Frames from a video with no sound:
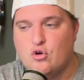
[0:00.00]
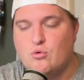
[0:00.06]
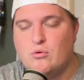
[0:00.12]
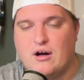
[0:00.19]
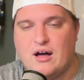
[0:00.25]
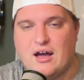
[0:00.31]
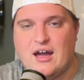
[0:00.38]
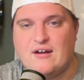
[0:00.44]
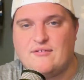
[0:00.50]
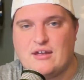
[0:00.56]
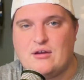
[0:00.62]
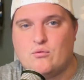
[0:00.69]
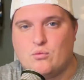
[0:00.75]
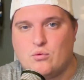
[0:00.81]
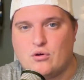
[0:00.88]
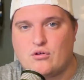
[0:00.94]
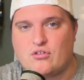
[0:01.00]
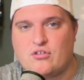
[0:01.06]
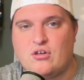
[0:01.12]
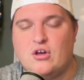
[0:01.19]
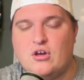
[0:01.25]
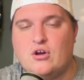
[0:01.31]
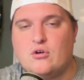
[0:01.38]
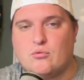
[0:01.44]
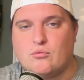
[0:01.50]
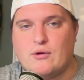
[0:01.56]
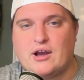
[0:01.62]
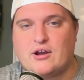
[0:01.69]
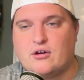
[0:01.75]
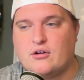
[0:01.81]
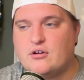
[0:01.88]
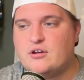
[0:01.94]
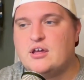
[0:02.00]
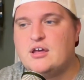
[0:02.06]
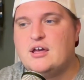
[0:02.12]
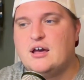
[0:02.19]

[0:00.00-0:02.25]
will have a worse record.